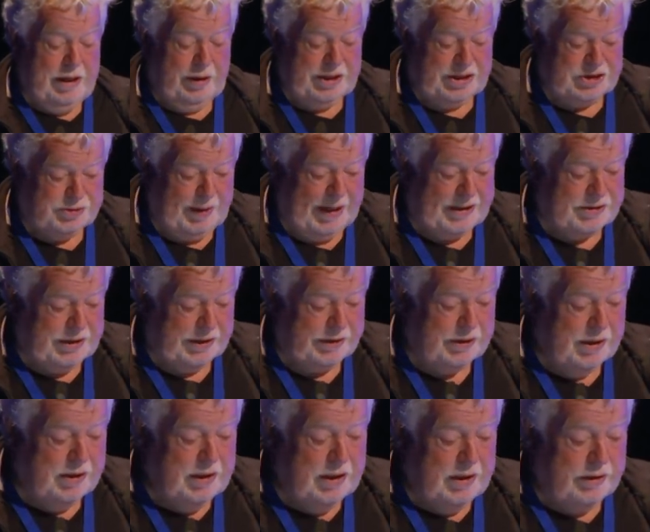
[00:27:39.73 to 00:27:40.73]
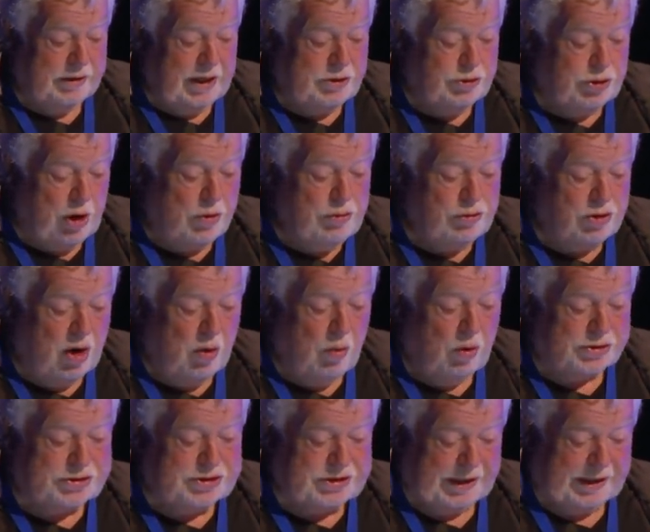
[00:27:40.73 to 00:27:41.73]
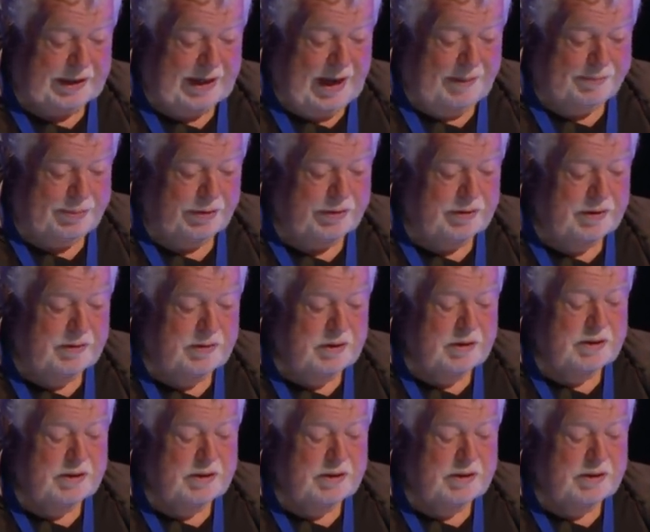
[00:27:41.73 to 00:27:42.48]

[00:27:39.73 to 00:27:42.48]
unexpected. They don't know what's going to happen.